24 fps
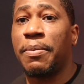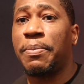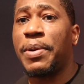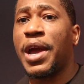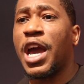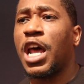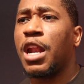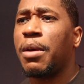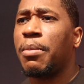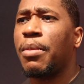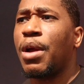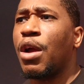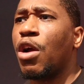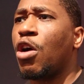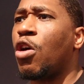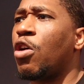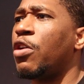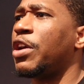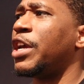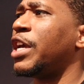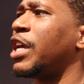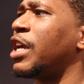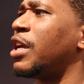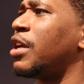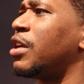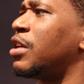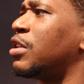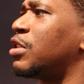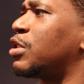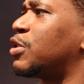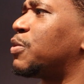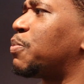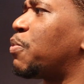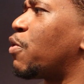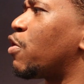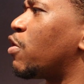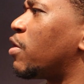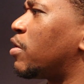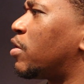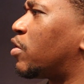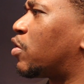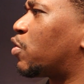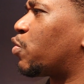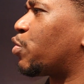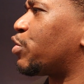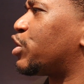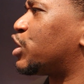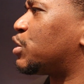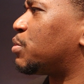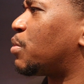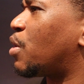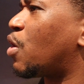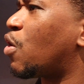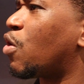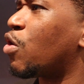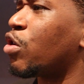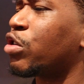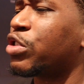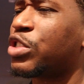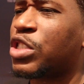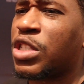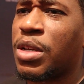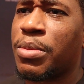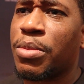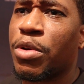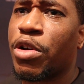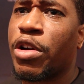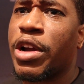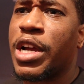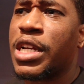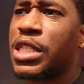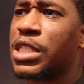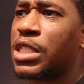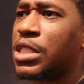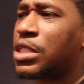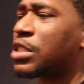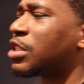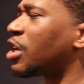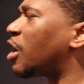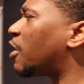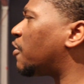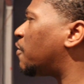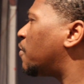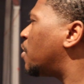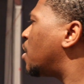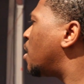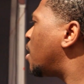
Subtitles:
Yeah, the Panamera E Sport Turismo or some crazy stuff.